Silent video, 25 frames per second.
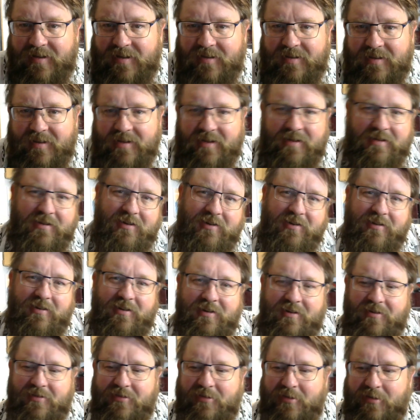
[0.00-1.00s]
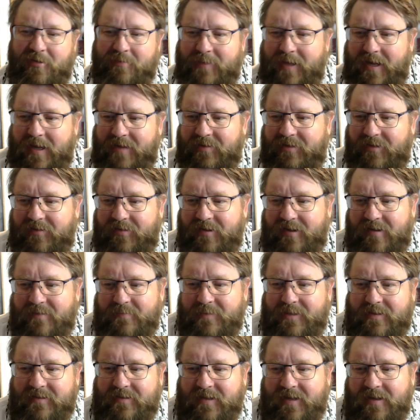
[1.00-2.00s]
than I did earlier. So I'm kind of excited
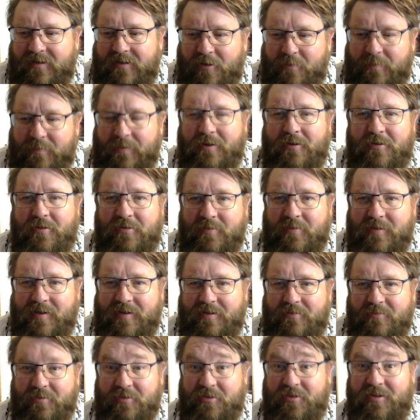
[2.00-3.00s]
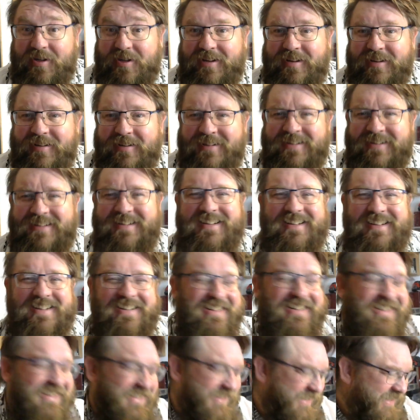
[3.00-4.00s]
about that. Hope it goes well. We'll see.
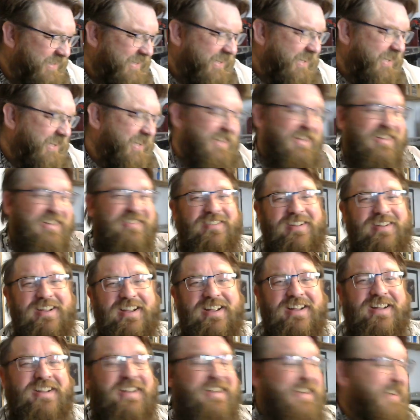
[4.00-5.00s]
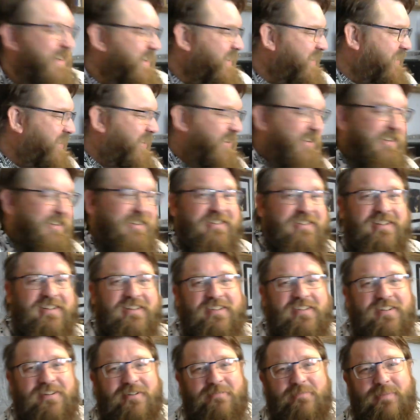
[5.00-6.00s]
Man, it's
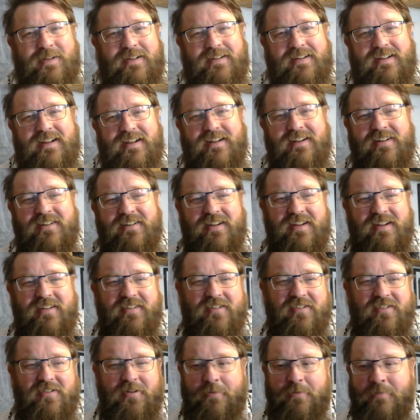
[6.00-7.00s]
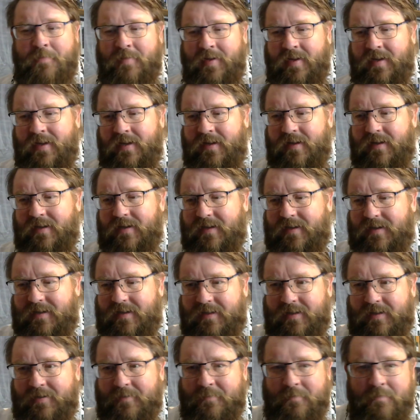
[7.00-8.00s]
all been kind of crazy. So
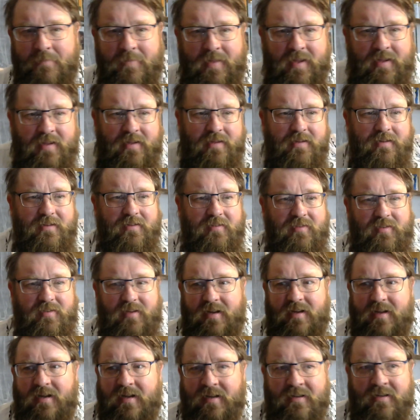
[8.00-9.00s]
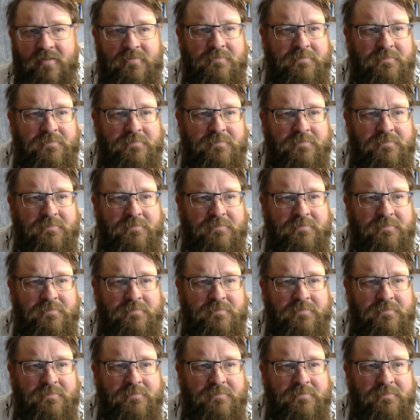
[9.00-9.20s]
let's see here.